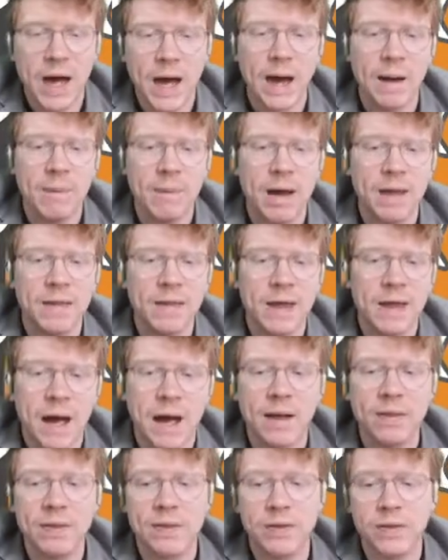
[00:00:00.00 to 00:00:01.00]
and the
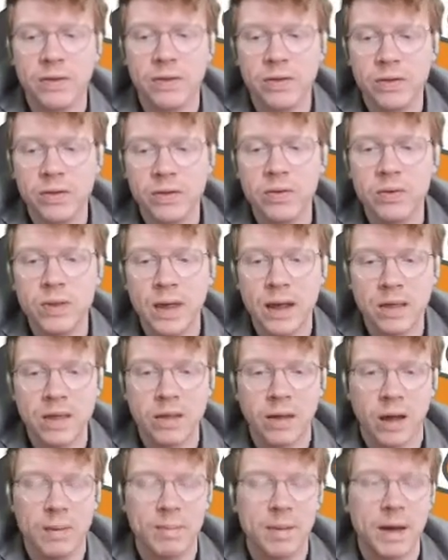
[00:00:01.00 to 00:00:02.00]
answers to that
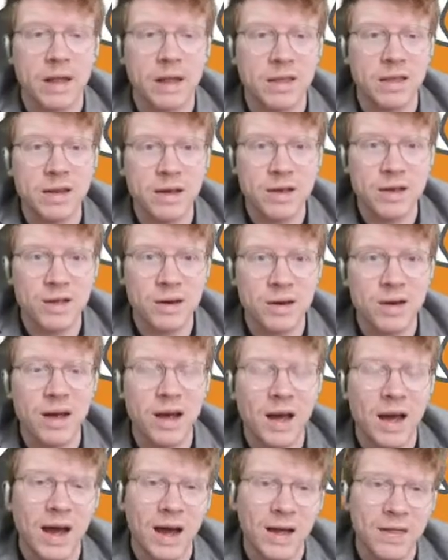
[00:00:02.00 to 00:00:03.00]
SciPad section
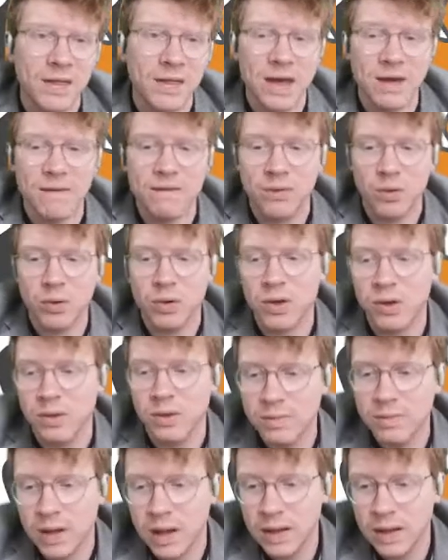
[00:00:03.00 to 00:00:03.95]
are there for you.